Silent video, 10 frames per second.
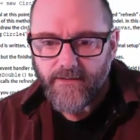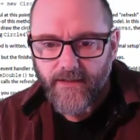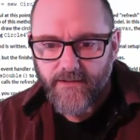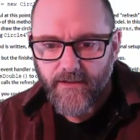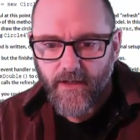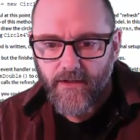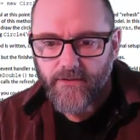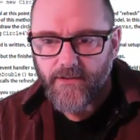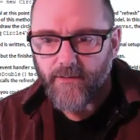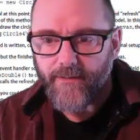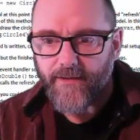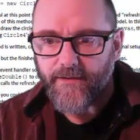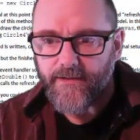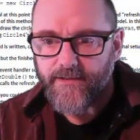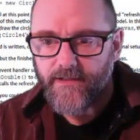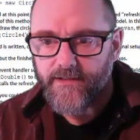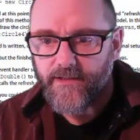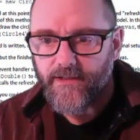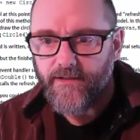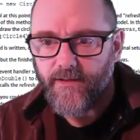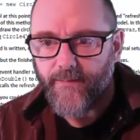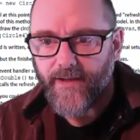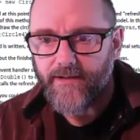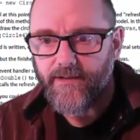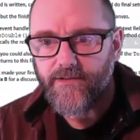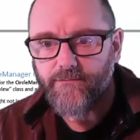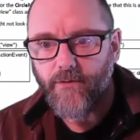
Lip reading: That's a good little method. Is it in the appendix?